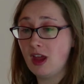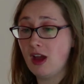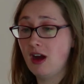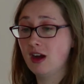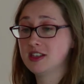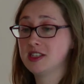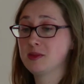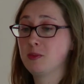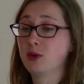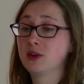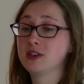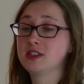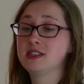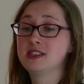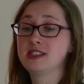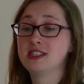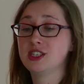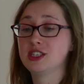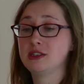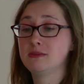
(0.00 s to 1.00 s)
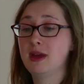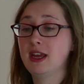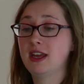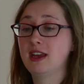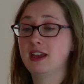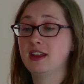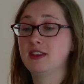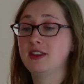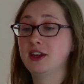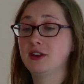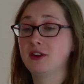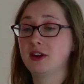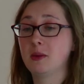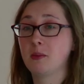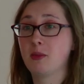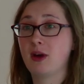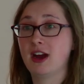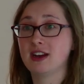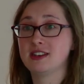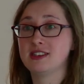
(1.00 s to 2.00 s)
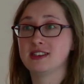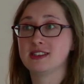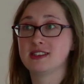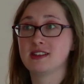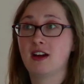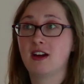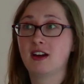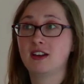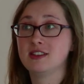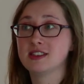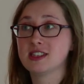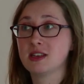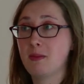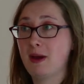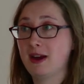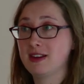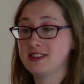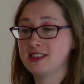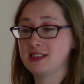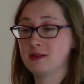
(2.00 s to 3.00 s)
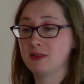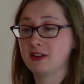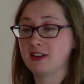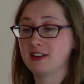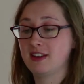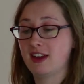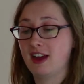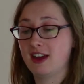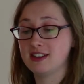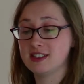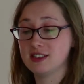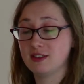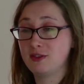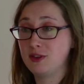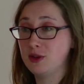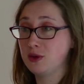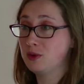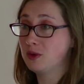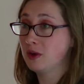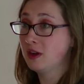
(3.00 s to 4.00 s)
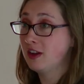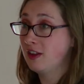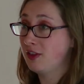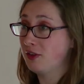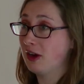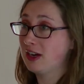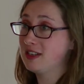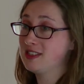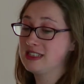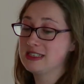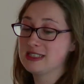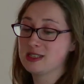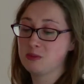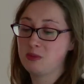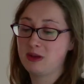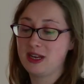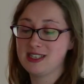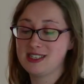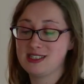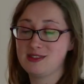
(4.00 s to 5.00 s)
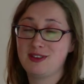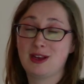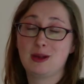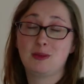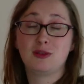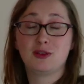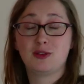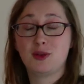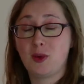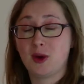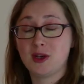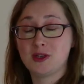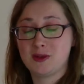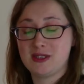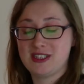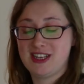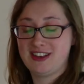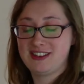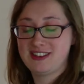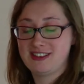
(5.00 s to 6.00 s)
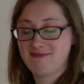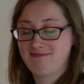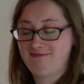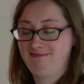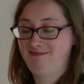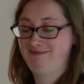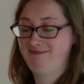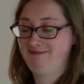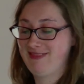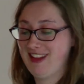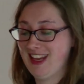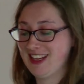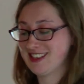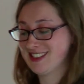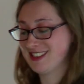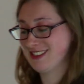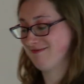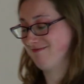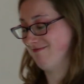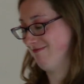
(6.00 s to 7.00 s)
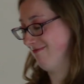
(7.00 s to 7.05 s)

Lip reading: on supported decision-making in theory and practice, Ireland's capacity bill. And there are still some places available if you want to attend. Thanks.